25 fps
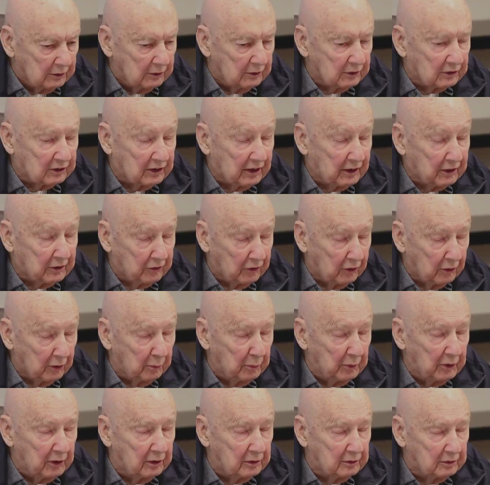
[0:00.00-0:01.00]
You're
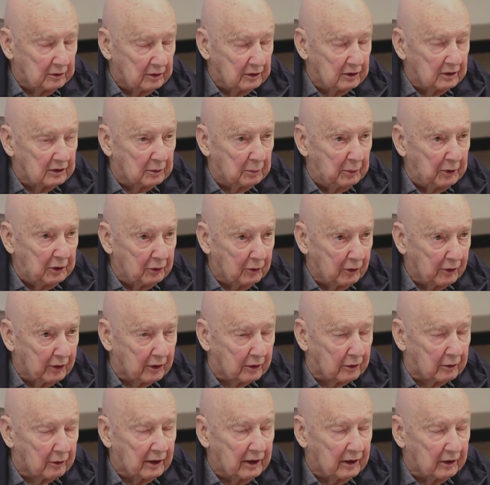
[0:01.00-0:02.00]
thankful to be on
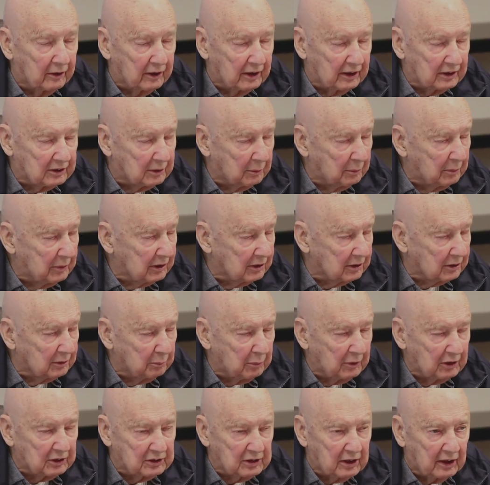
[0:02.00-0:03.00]
the ground. That's about
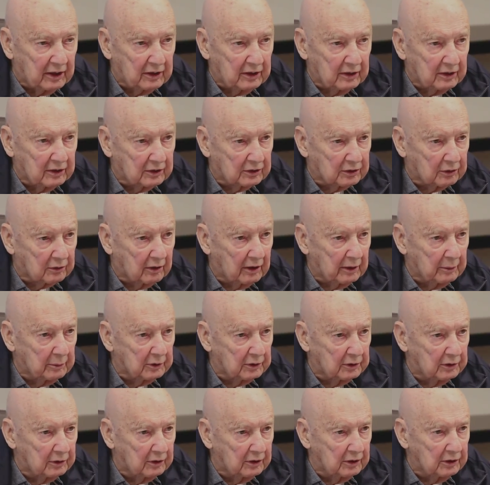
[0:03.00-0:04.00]
the best I can
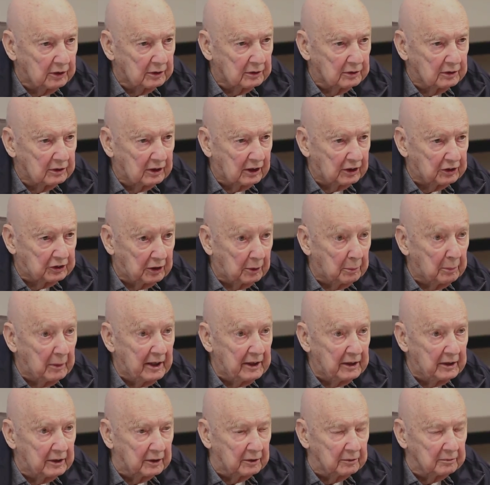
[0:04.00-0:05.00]
describe it to you, that you
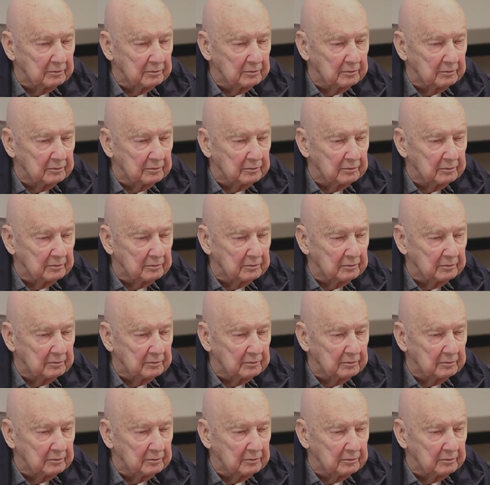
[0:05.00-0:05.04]
made